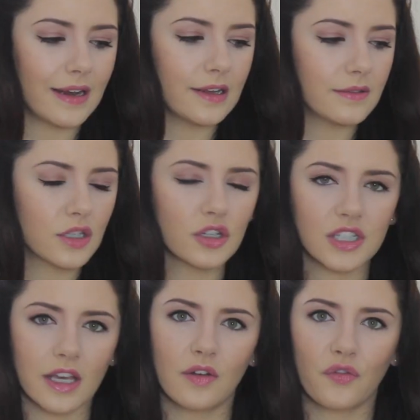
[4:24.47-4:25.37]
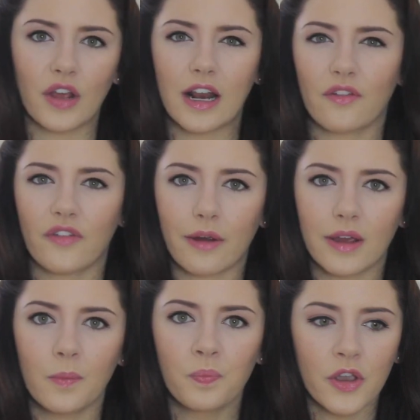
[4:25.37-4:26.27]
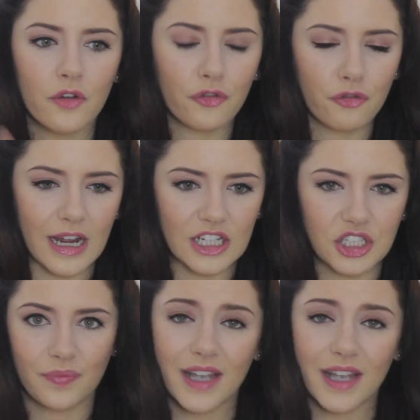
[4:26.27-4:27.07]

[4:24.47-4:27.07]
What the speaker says: It leaves your skin feeling very fresh.